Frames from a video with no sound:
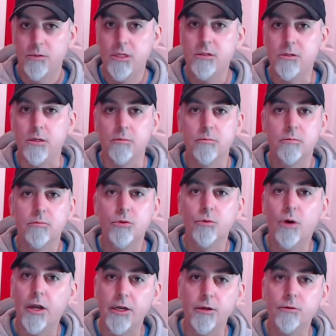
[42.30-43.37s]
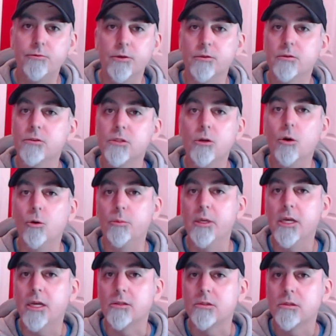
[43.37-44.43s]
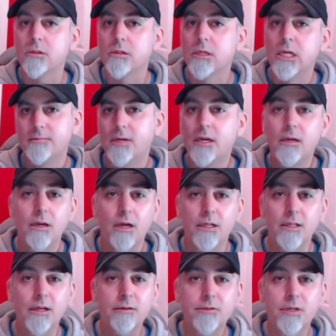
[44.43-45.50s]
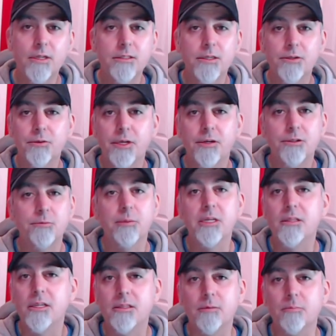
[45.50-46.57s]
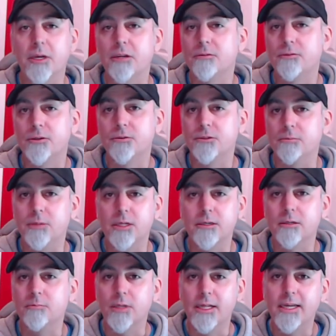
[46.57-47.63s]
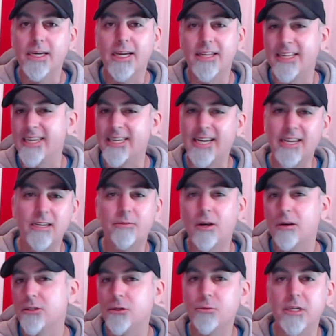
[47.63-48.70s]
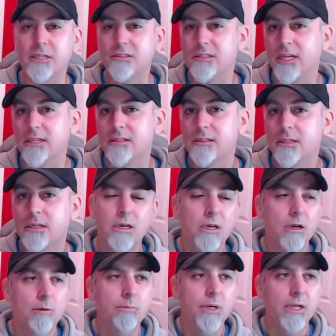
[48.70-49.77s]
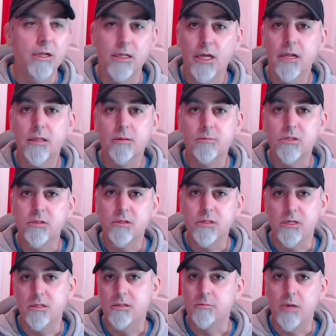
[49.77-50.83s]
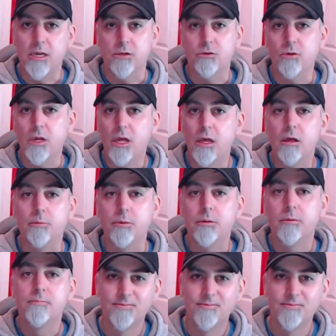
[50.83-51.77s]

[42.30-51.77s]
Easy, through audio filters in OBS. A lot of content creators might think that microphones are plug and play, and they kind of are to an extent, but a lot of them still need some extra help.